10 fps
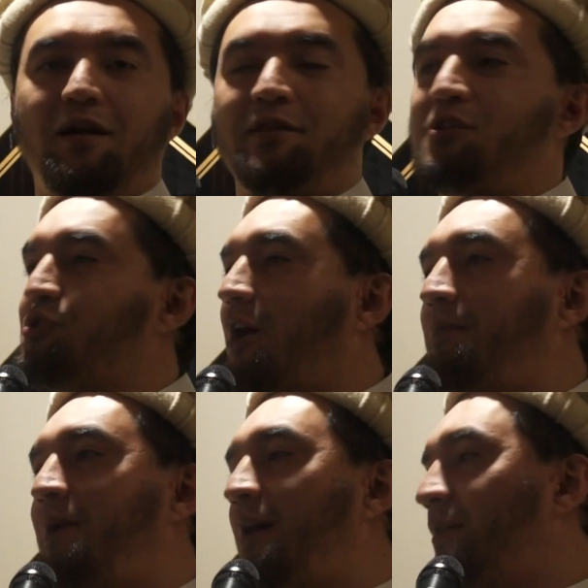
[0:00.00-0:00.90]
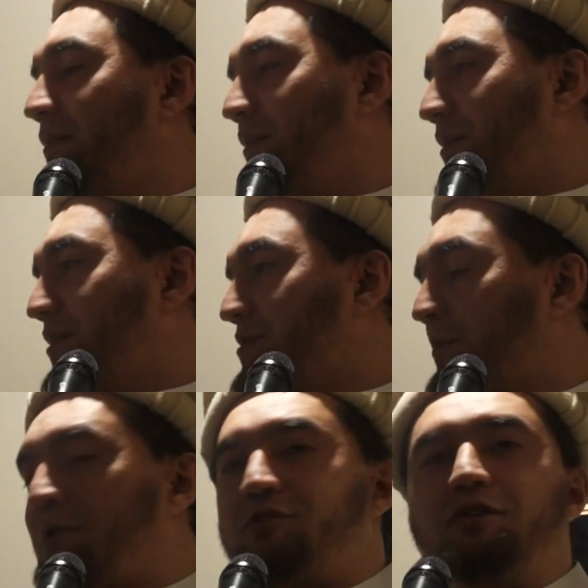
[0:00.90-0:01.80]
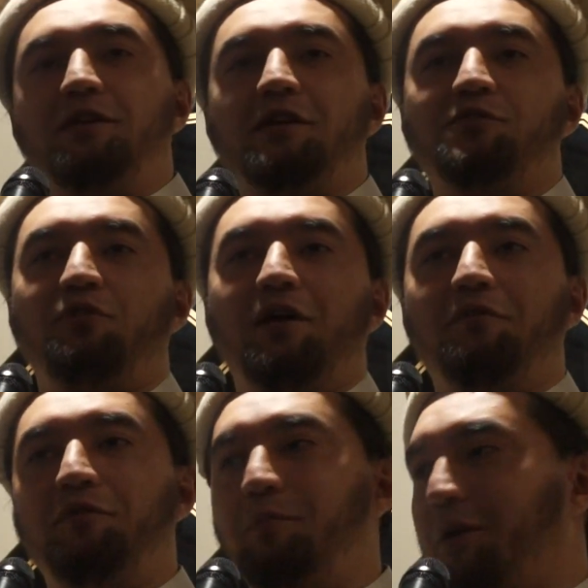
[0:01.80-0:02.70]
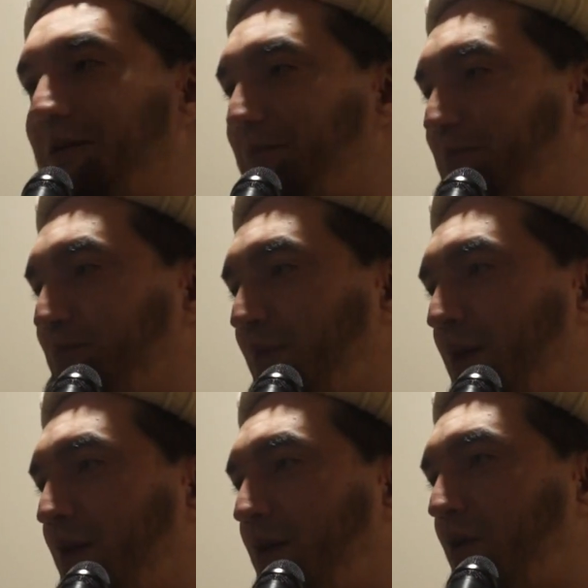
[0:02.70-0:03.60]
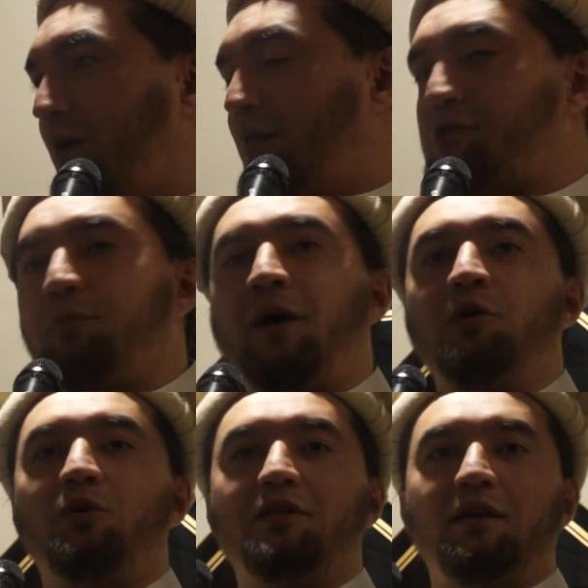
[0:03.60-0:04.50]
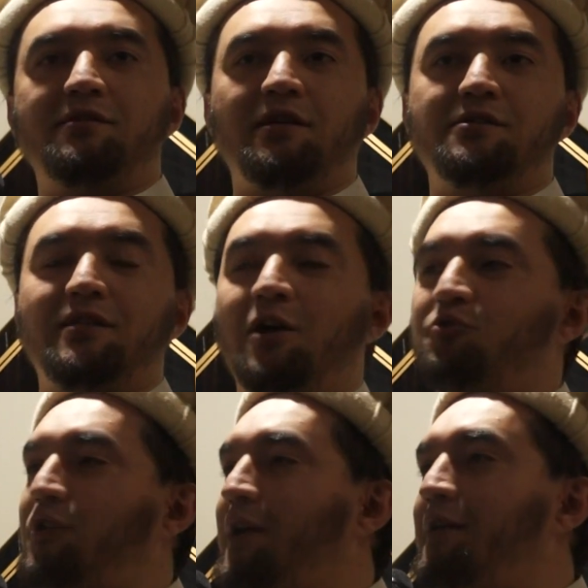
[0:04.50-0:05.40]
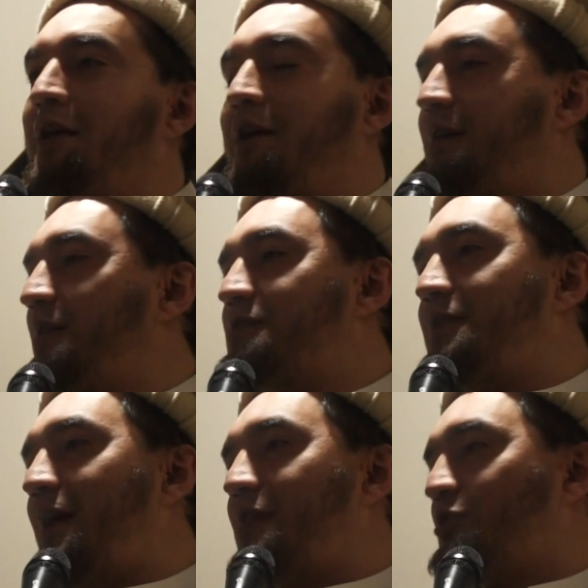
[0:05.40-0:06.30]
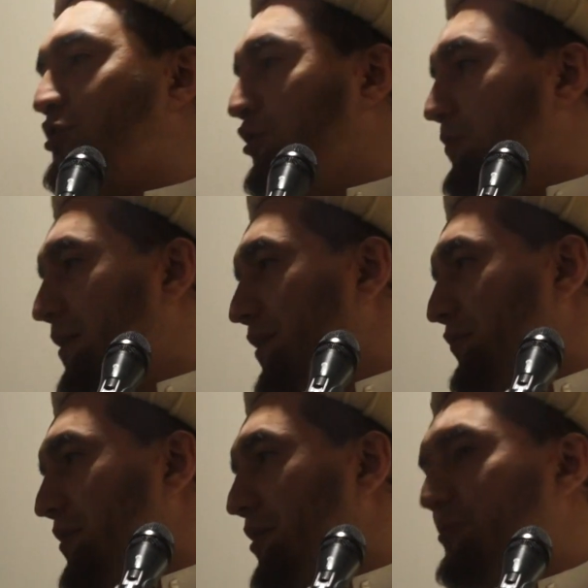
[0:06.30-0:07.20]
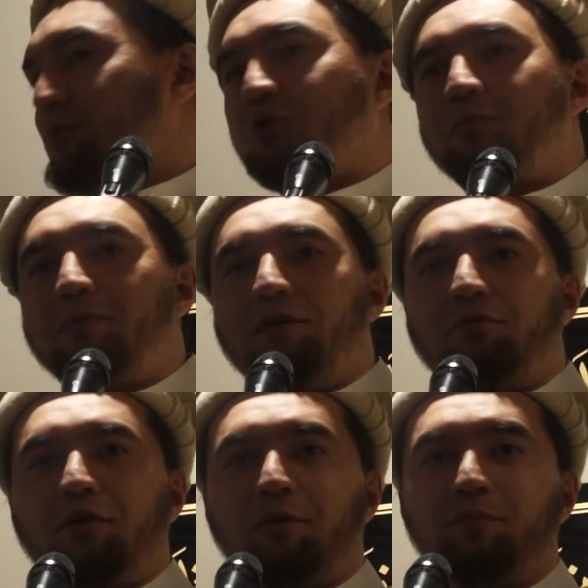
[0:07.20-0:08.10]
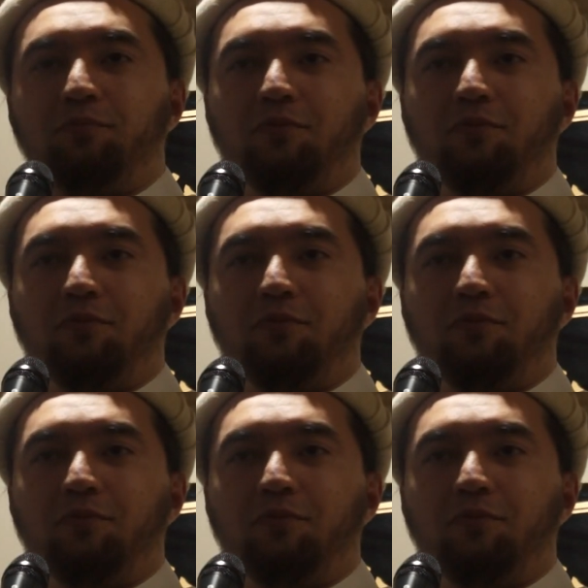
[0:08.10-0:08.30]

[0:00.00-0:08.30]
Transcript: And this Rahman is the mercy that's for everybody. Allah subhanahu wa ta'ala sends down rain. He doesn't ask, do you believe in Him? You don't believe in Him.